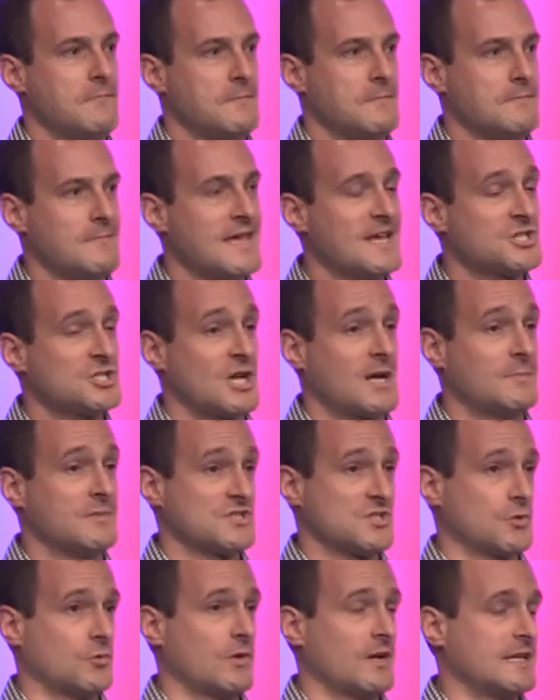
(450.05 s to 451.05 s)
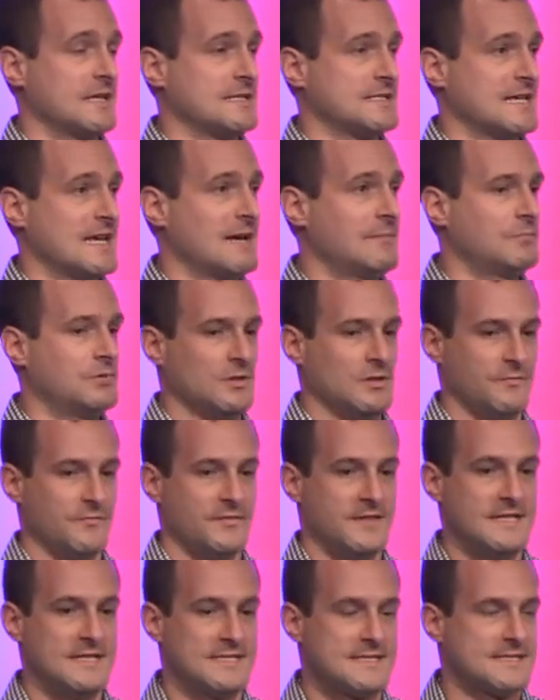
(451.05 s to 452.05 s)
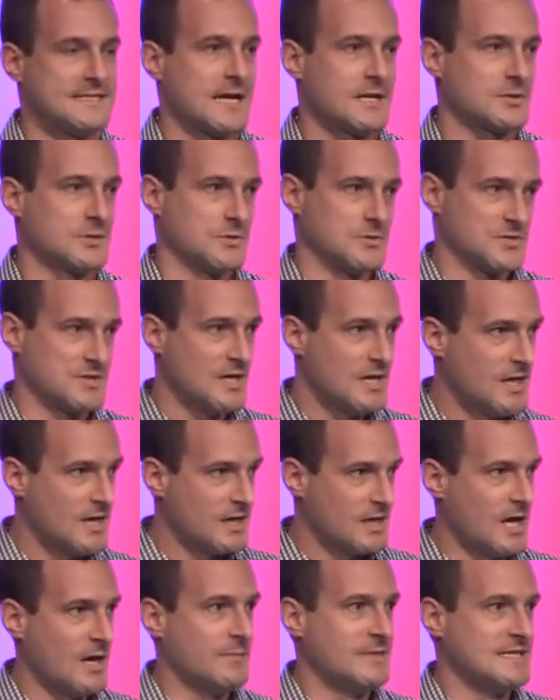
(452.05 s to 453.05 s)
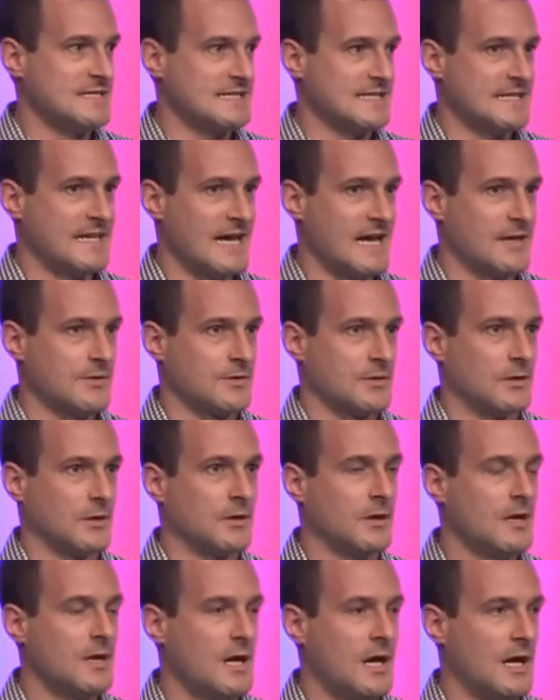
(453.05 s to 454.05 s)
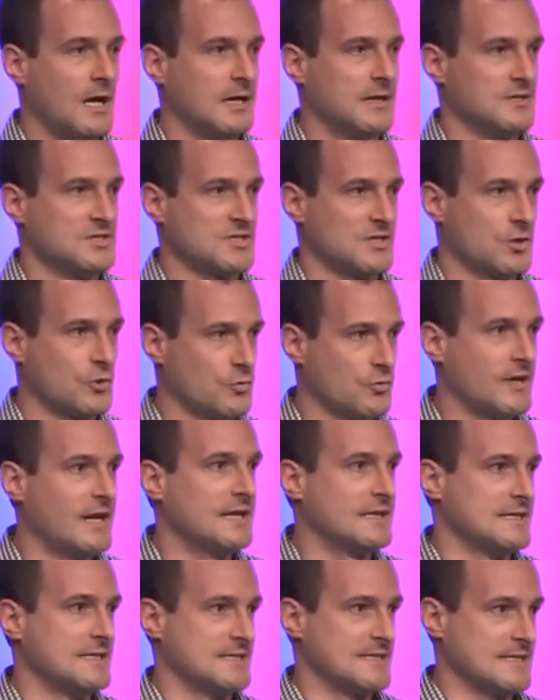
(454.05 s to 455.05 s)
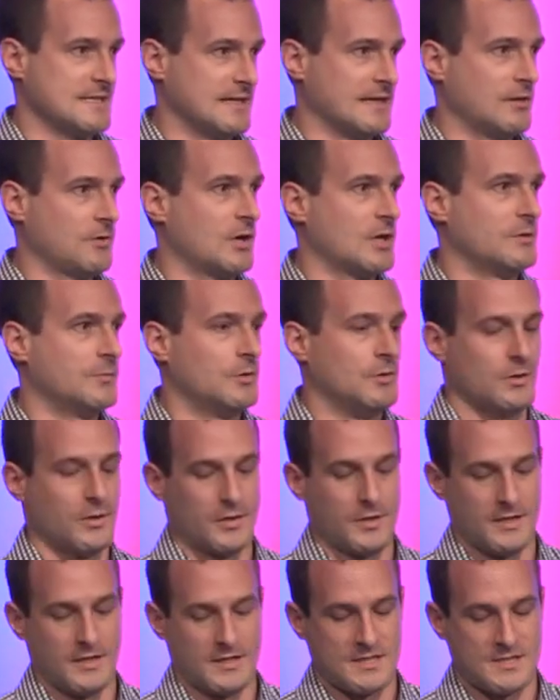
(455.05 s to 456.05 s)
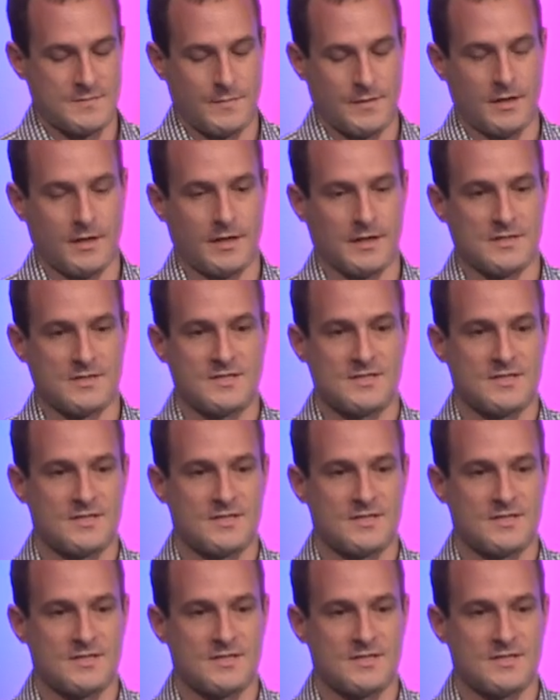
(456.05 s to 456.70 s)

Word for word: Make Shop is a great example of these sectors coming together uh, to create this incredible learning experience.